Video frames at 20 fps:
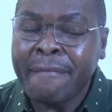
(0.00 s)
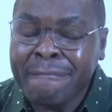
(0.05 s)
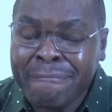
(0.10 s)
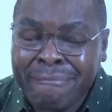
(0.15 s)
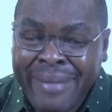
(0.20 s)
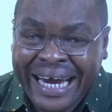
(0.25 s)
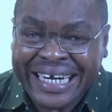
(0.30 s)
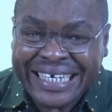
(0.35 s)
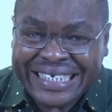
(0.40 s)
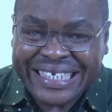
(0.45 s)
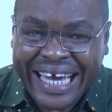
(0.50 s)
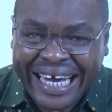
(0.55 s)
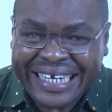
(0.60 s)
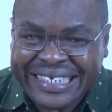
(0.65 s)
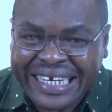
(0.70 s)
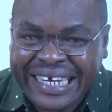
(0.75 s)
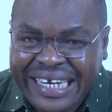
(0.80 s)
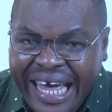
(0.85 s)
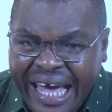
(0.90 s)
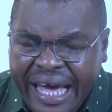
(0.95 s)

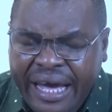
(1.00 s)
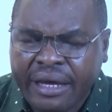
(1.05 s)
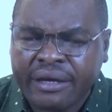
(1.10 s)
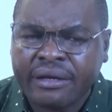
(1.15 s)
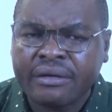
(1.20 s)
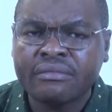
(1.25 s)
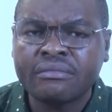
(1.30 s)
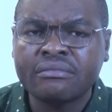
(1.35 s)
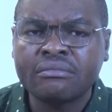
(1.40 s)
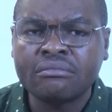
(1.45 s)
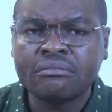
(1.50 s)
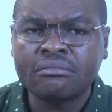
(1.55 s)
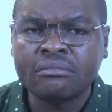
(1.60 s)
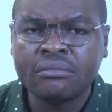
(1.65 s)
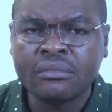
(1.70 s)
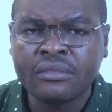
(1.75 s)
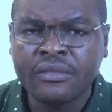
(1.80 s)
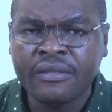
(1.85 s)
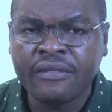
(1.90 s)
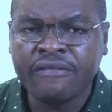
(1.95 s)
Marital delay.
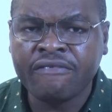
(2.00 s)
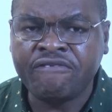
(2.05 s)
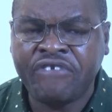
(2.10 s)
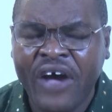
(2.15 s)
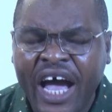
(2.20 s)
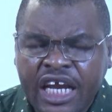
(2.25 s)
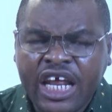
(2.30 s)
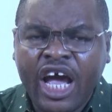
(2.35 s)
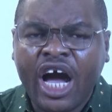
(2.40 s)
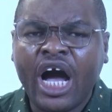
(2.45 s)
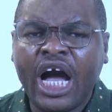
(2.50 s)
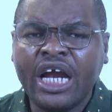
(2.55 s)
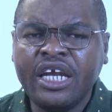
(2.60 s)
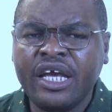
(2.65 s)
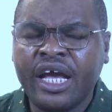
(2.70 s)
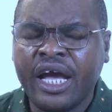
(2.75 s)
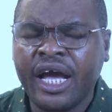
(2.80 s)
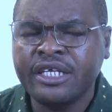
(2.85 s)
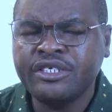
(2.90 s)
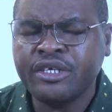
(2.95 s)
Failure
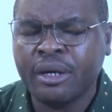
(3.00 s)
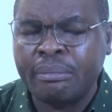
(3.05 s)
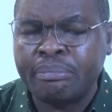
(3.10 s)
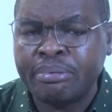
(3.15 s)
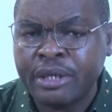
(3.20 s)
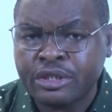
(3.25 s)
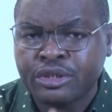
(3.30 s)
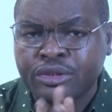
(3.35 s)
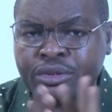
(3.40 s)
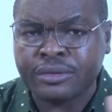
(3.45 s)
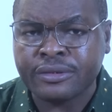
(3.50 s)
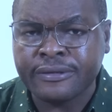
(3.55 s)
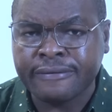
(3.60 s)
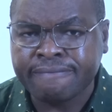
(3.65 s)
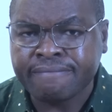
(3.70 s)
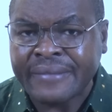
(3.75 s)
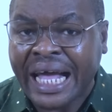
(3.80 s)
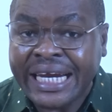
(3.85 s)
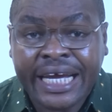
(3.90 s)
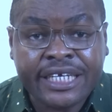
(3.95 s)
at the edge of breakthrough.
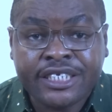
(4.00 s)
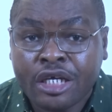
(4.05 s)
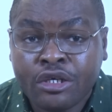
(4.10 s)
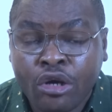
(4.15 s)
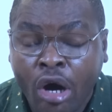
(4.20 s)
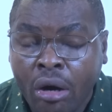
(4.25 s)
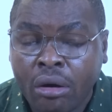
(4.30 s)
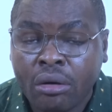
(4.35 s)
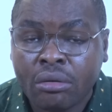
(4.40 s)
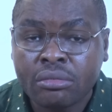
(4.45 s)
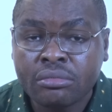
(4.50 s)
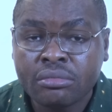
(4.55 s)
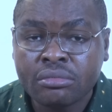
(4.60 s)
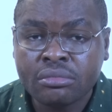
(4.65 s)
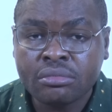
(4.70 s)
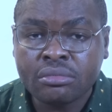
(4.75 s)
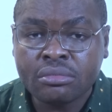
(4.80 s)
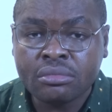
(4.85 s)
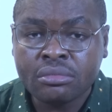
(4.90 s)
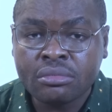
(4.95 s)
They say no.
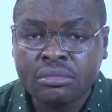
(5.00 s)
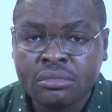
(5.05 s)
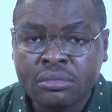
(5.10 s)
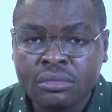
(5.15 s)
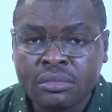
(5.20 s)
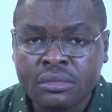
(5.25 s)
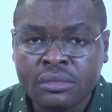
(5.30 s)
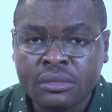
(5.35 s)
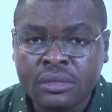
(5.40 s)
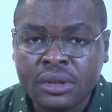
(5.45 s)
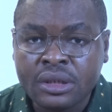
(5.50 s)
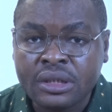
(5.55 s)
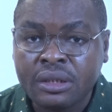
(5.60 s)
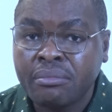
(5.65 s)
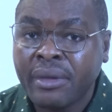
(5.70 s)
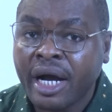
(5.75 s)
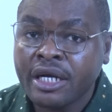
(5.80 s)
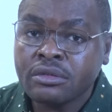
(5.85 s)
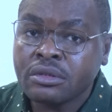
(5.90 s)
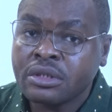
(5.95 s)

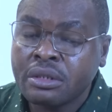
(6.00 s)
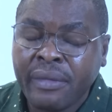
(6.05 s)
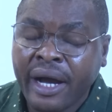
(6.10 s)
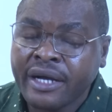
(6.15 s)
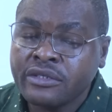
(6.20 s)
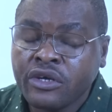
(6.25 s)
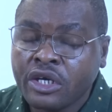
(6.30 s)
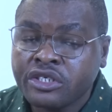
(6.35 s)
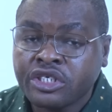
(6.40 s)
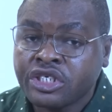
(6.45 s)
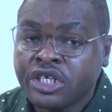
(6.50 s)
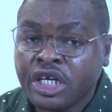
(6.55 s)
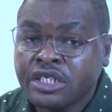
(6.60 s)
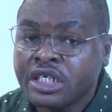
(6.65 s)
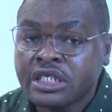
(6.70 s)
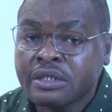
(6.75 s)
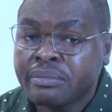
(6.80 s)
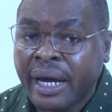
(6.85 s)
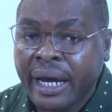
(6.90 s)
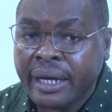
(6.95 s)
The man just
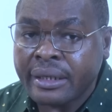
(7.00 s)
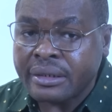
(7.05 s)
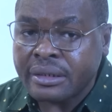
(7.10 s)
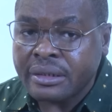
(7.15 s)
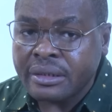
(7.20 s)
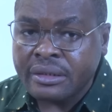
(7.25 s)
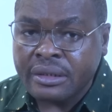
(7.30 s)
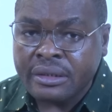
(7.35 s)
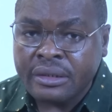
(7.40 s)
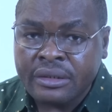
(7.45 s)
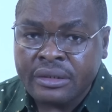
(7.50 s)
changed his mind.